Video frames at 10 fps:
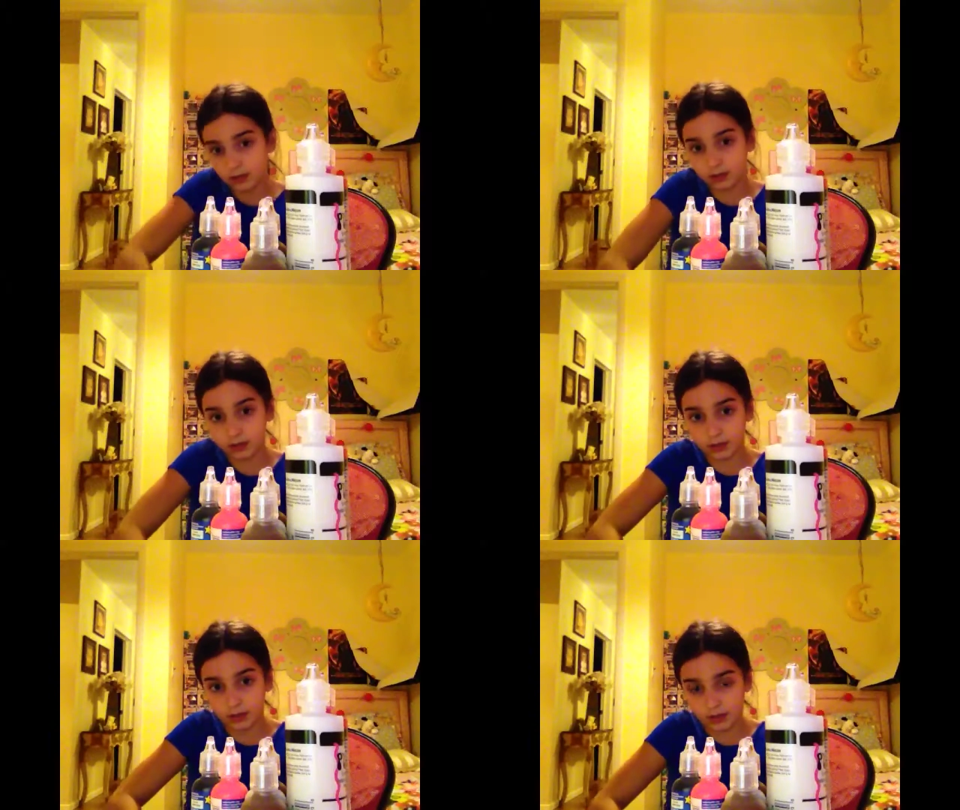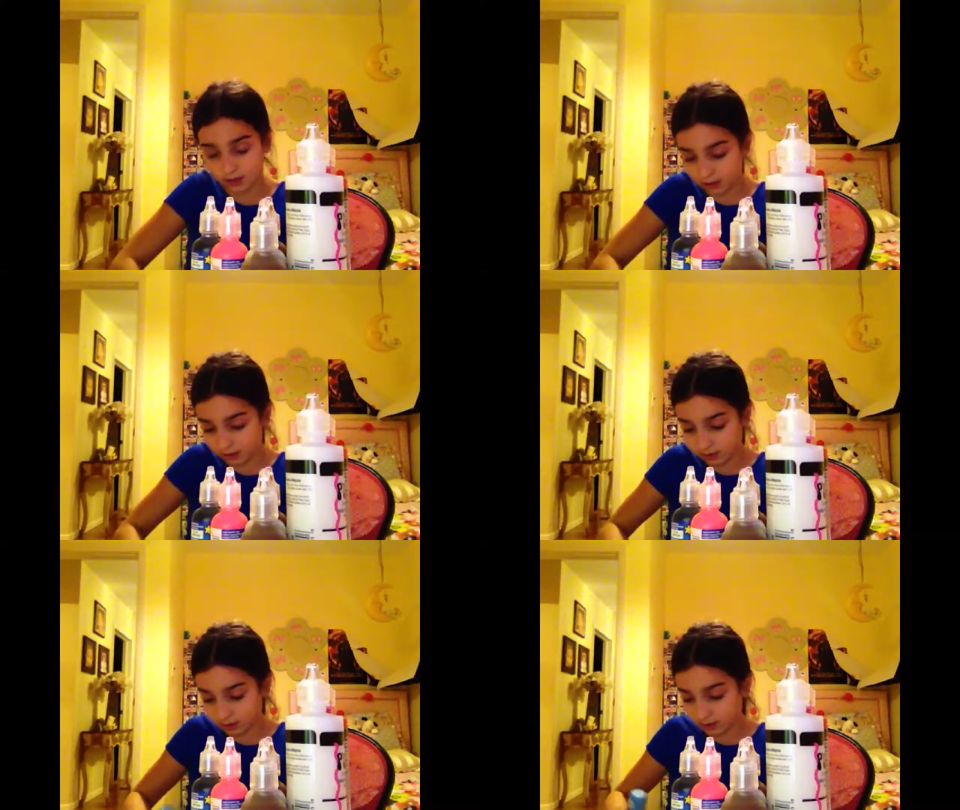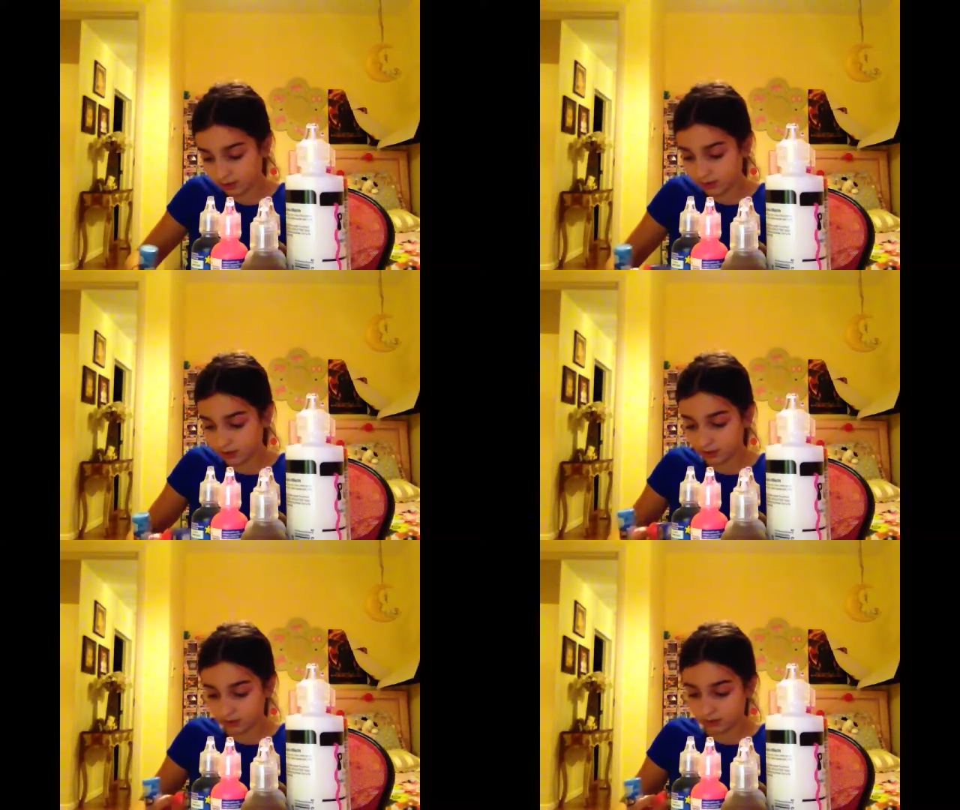
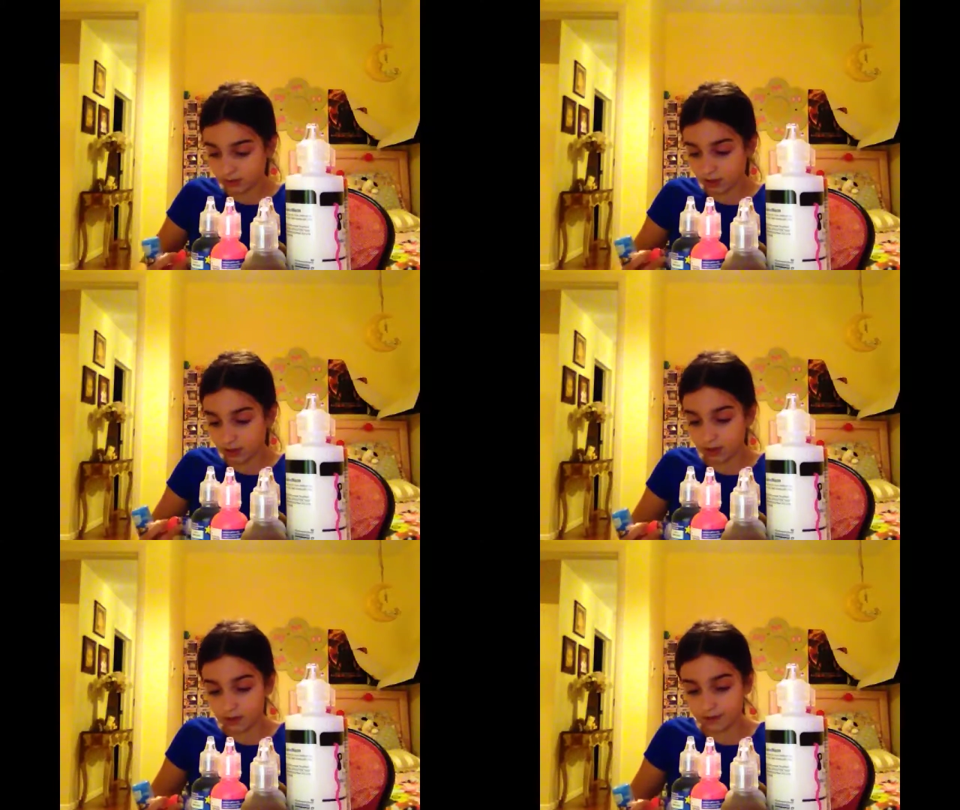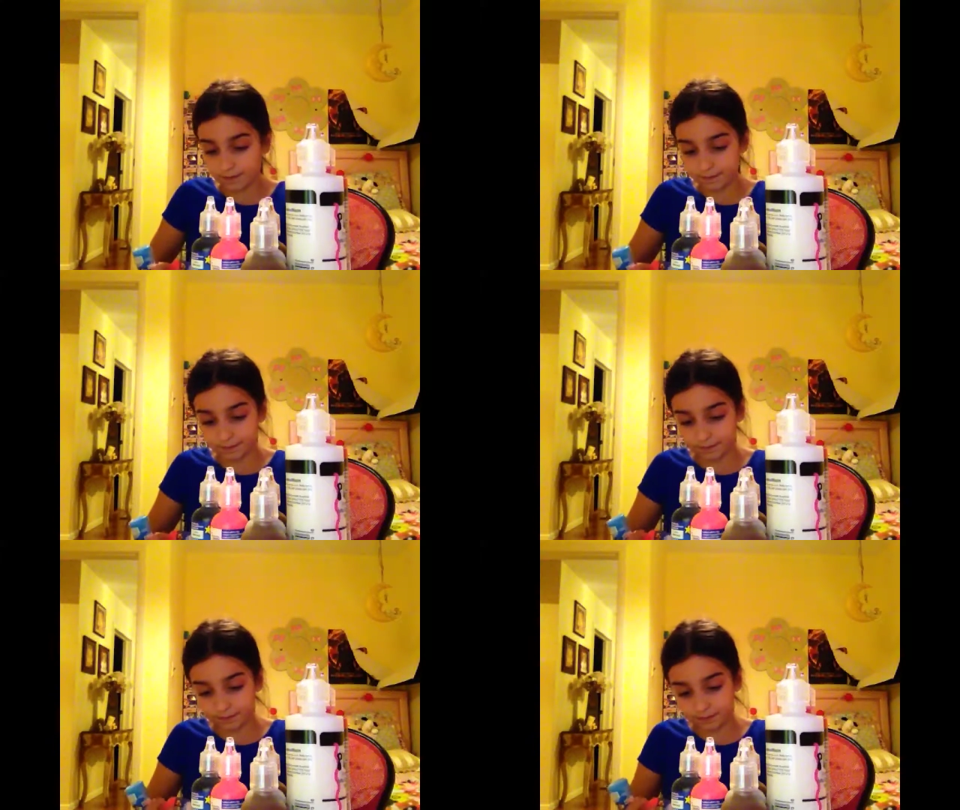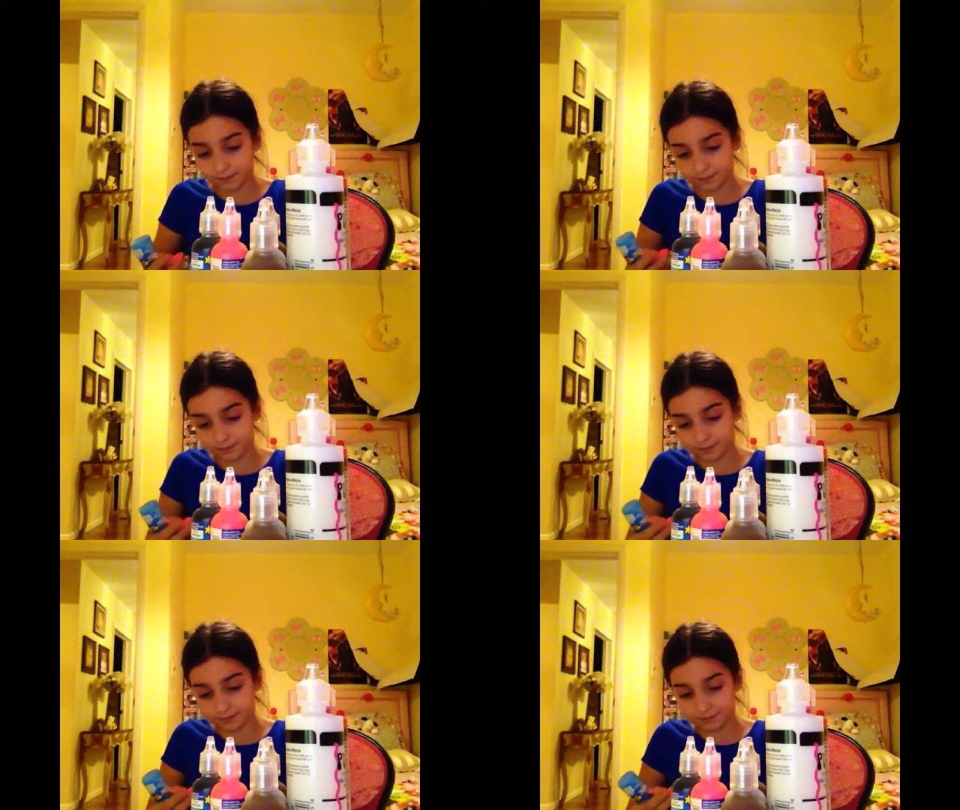
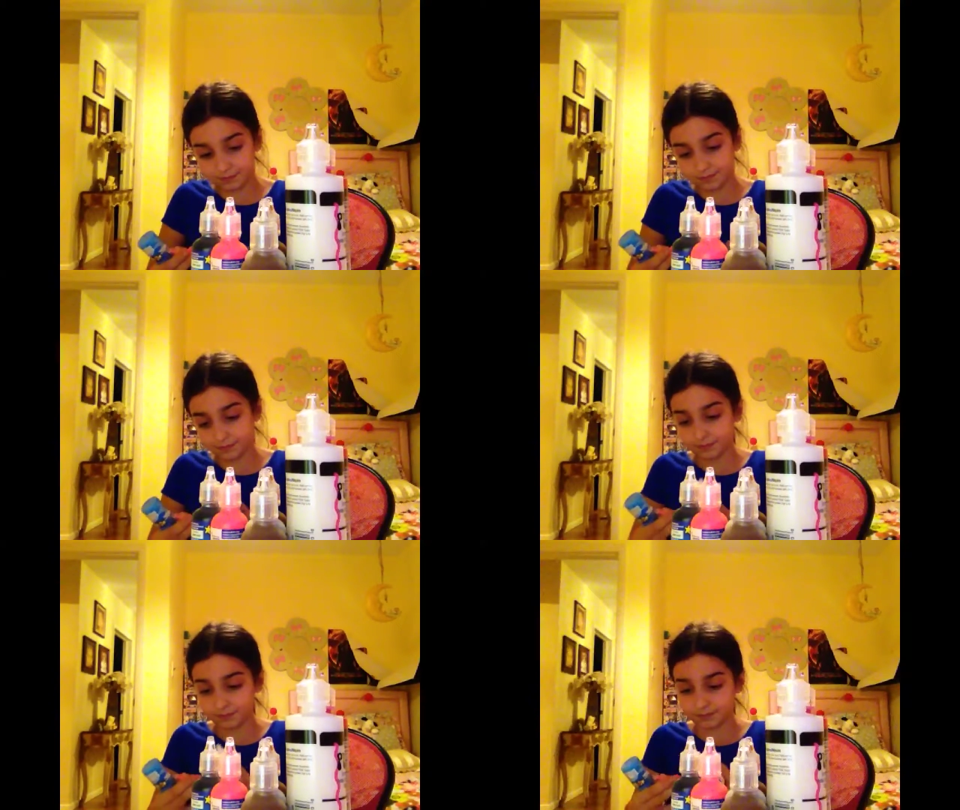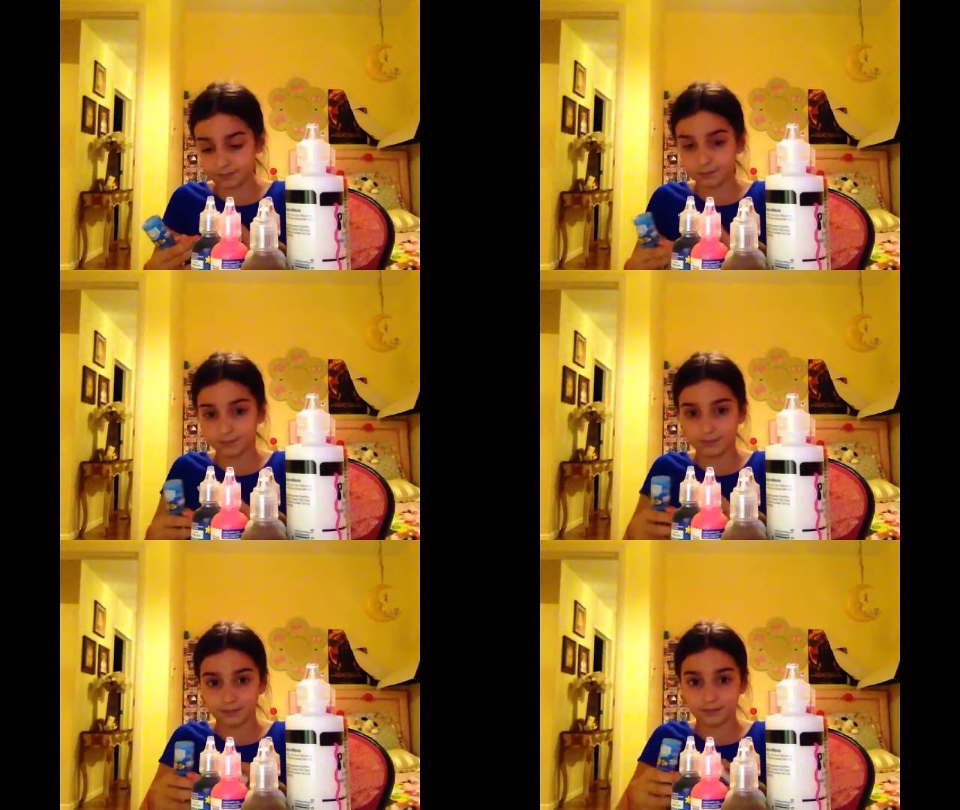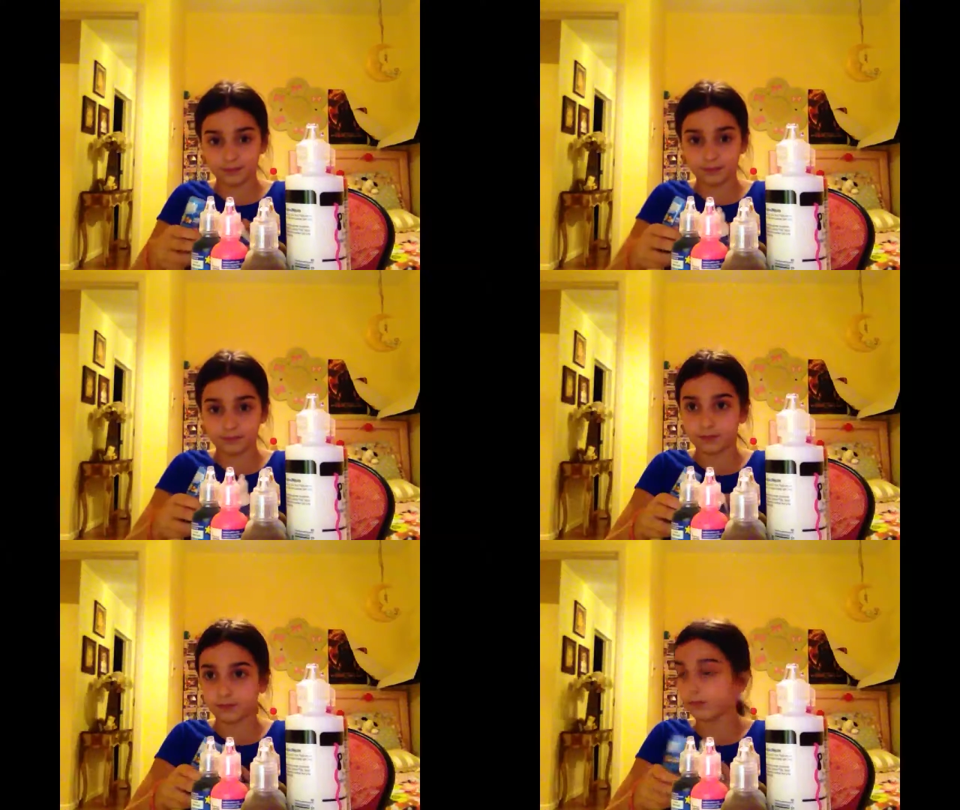
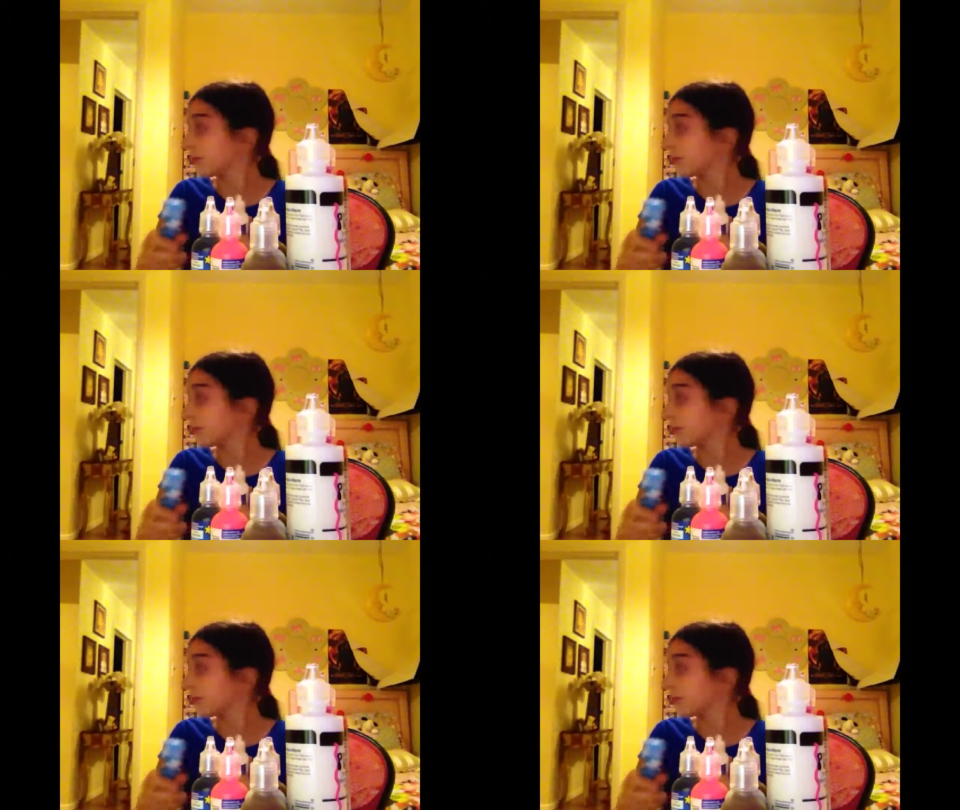Nothing is said.